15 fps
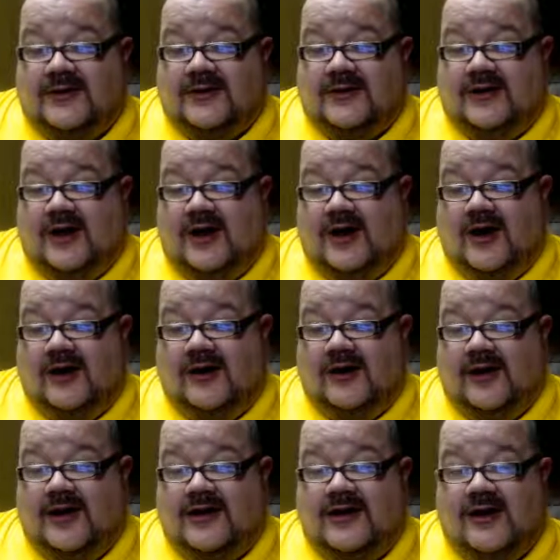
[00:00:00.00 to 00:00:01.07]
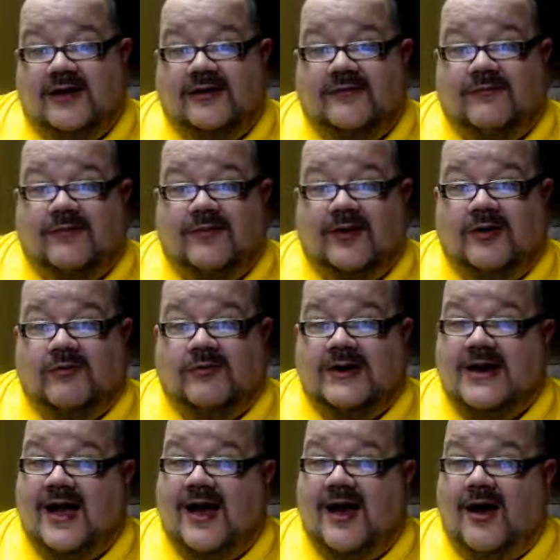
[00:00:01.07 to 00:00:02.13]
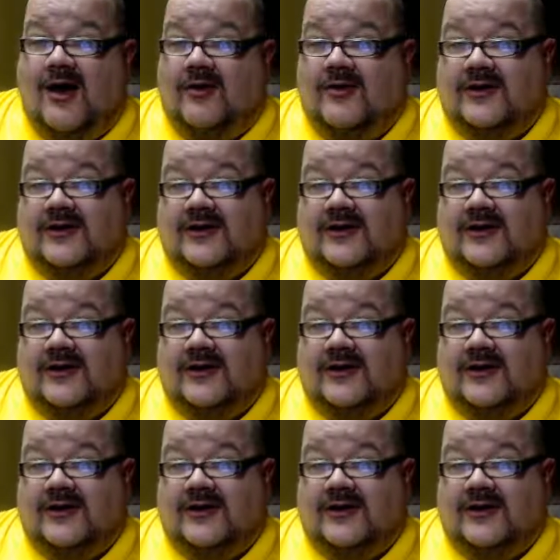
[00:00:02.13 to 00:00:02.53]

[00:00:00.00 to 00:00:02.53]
a Real.